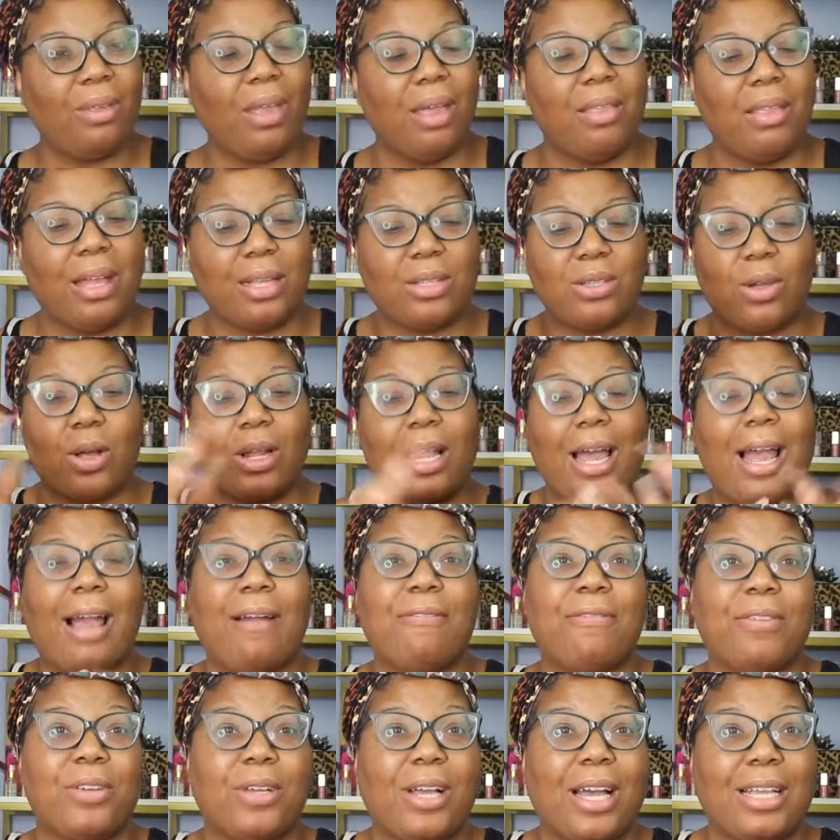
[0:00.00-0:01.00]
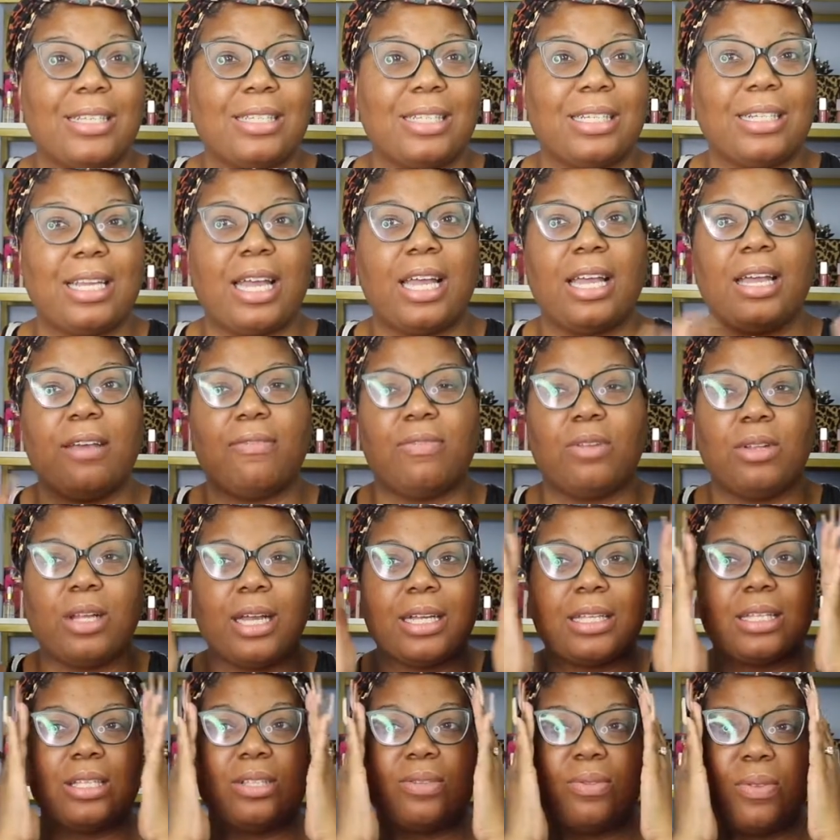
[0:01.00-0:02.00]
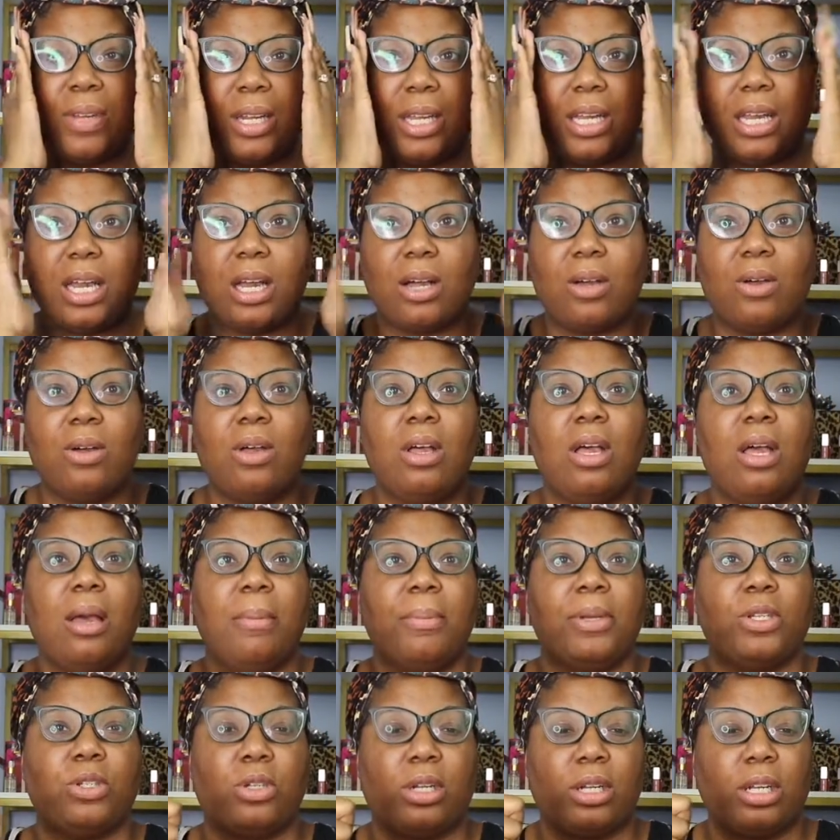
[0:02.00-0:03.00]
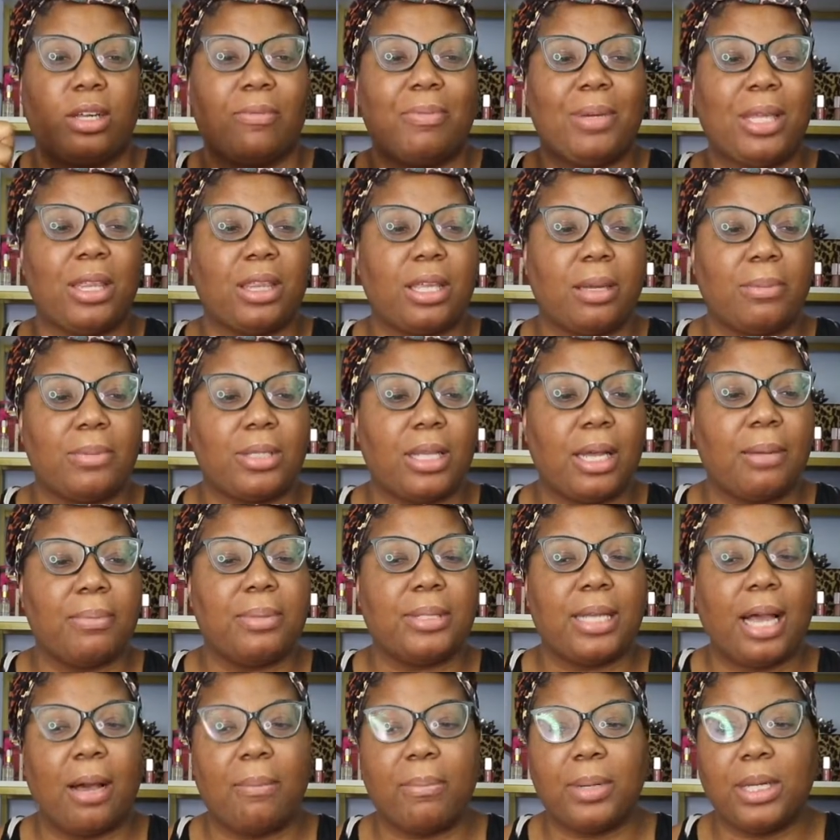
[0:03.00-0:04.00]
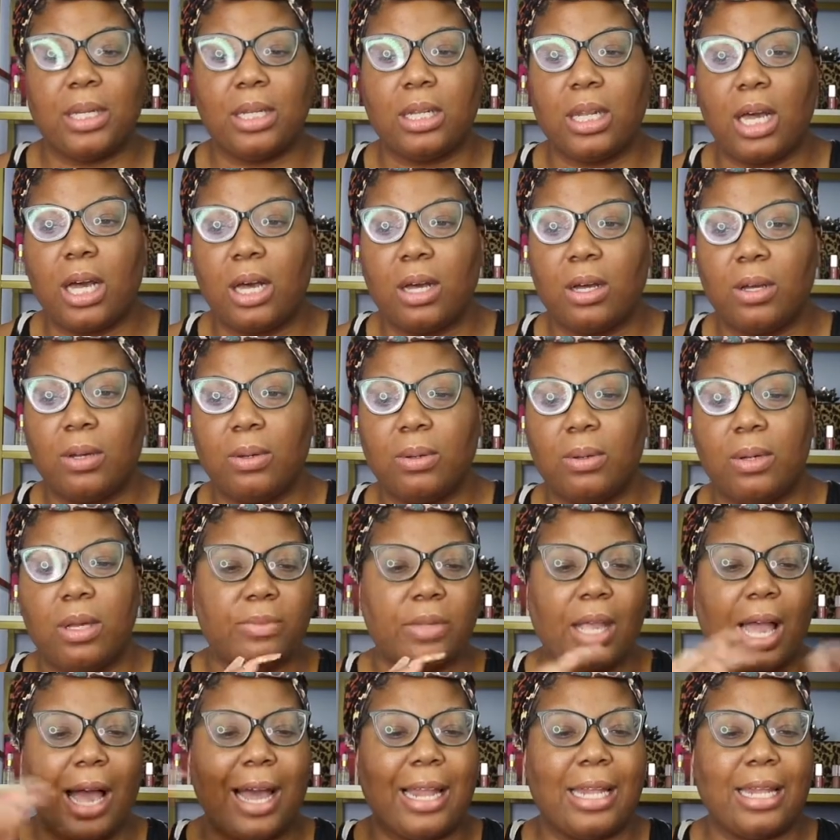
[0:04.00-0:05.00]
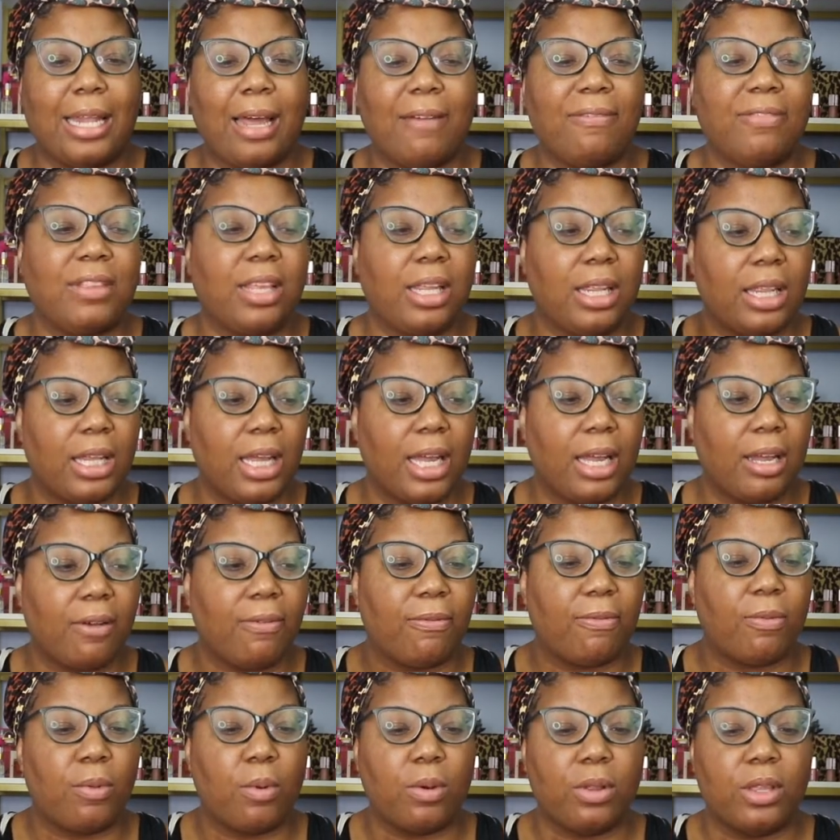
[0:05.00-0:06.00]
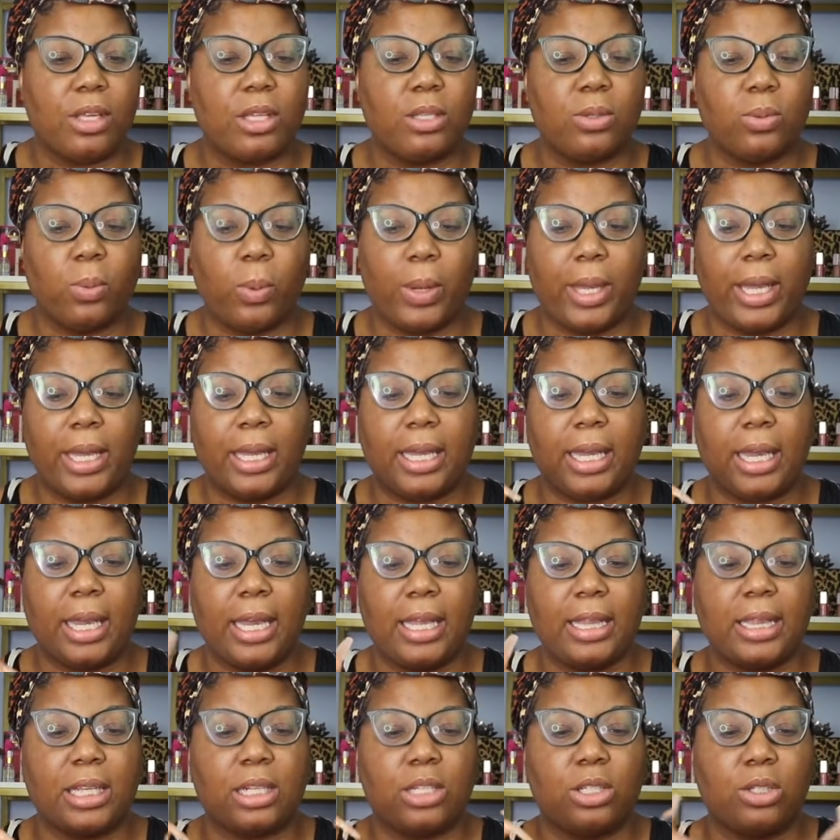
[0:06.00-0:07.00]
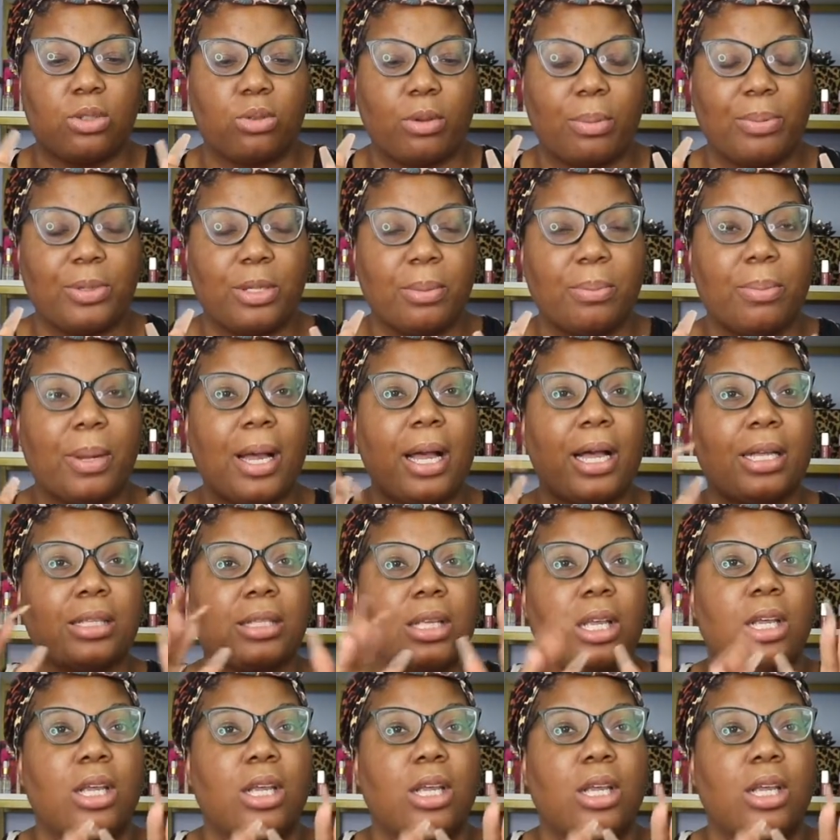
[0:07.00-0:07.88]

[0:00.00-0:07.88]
That's all I have for you guys today. If you like this video, be sure to give me a thumbs up down below. I left the link for this wig in the description box.